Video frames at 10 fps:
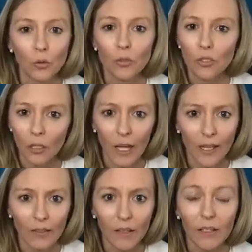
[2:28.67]
start adding
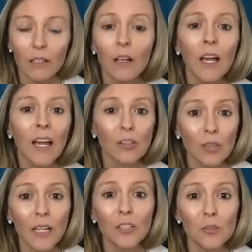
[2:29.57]
that in and try
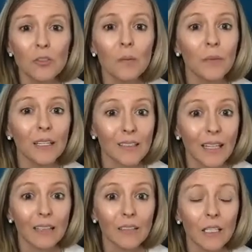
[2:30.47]
to do something
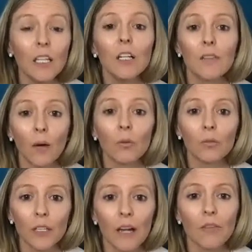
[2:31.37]
daily. That will really
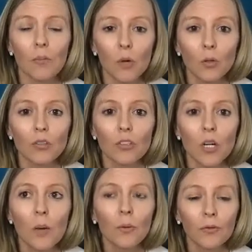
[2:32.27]
have the most
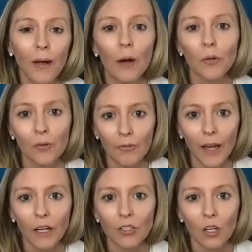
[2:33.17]
profound
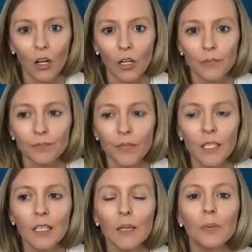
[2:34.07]
effect on
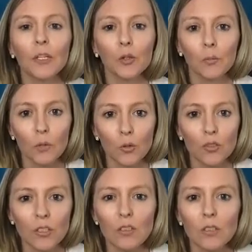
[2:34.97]
keeping your immune
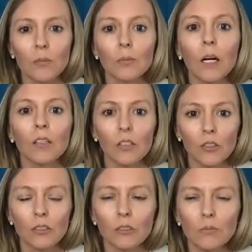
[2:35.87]
system a
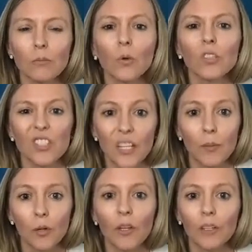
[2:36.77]
little more
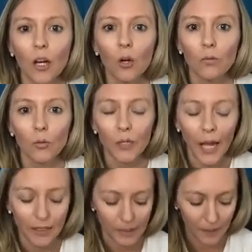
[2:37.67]
stable and not
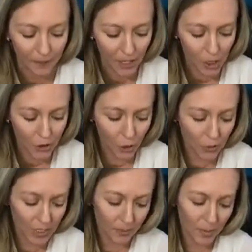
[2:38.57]
overreacting. So
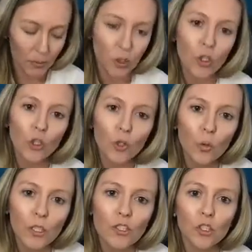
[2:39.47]
tip number 2
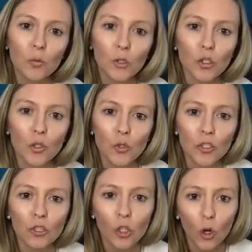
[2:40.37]
is to reduce
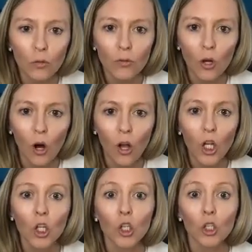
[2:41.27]
your overall
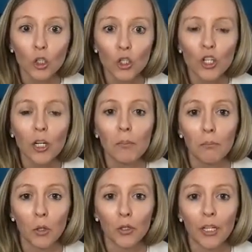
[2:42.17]
allergic
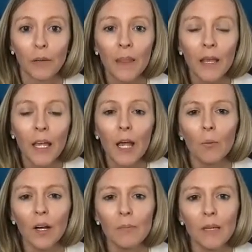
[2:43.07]
burden. And what I
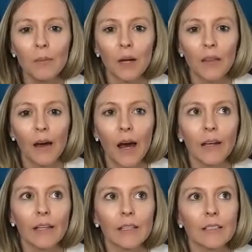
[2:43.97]
mean by that
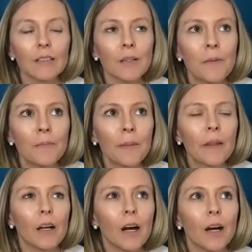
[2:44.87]
is
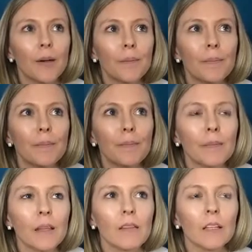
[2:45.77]

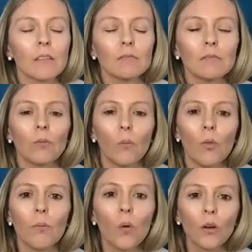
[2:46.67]
the
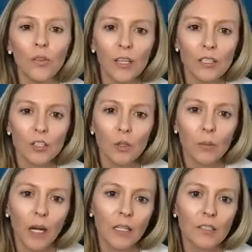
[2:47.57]
more things that your
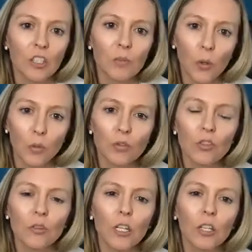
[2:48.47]
body's exposed to
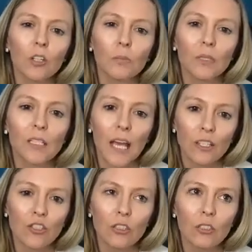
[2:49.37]
that it could
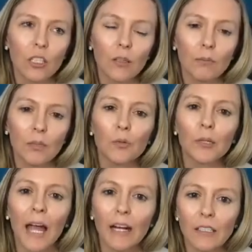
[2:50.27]
potentially be
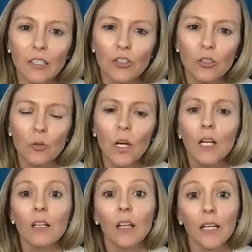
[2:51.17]
reacting to,
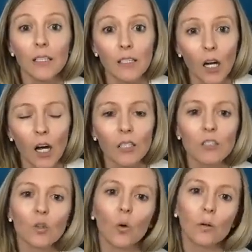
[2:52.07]
like dust
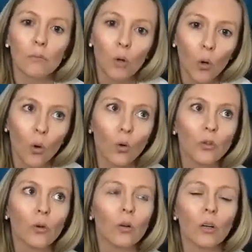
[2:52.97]
or mold
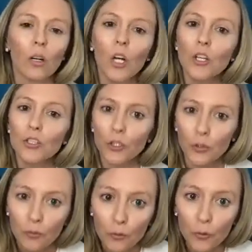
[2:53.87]
or certain
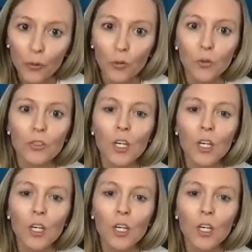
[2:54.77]
foods,